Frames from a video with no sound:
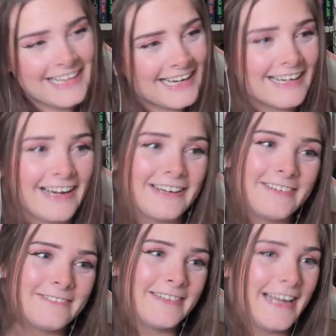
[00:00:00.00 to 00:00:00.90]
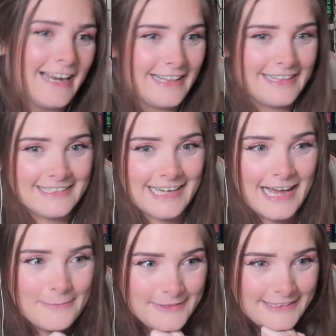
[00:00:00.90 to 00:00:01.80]
Like, I don't want anything to
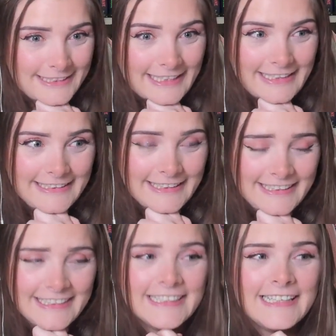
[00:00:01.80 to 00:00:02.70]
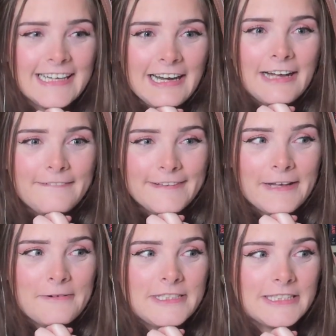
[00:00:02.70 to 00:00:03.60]
happen to Genya. I feel
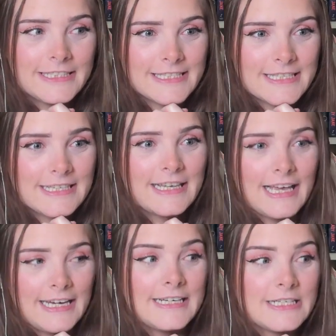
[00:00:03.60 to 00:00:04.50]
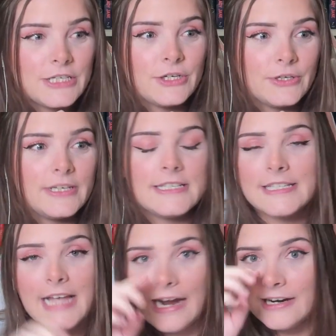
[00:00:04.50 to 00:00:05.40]
like we're just getting to know
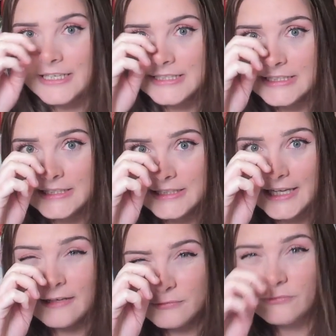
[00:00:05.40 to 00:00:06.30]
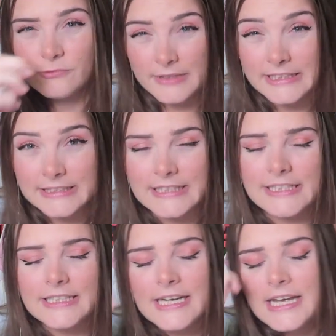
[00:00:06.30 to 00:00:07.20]
his character, like,
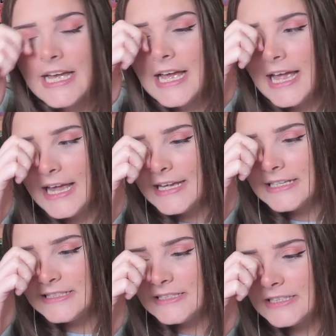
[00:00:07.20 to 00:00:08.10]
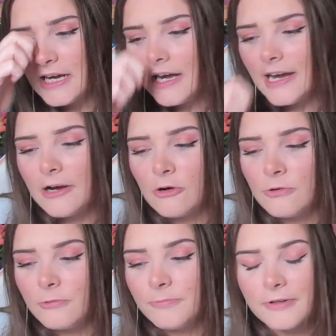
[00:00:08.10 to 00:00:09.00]
really. And
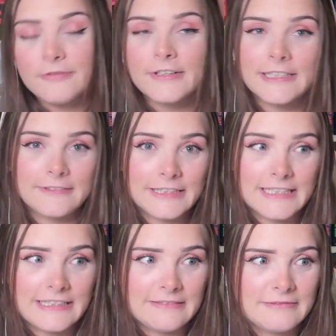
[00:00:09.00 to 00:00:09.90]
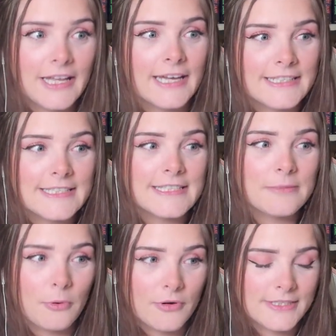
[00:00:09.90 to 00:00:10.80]
I'll be really, really like
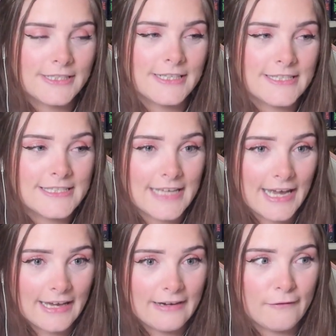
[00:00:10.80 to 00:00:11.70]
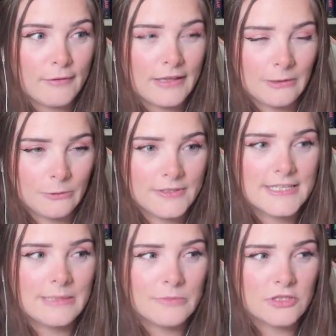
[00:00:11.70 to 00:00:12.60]
disappointed and sad if we
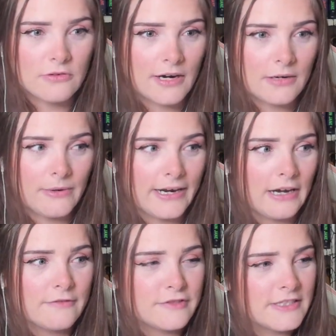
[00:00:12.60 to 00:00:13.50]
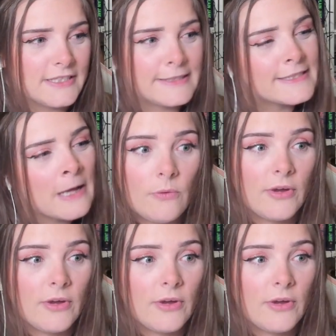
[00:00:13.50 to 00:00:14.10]
lose him straight away after this.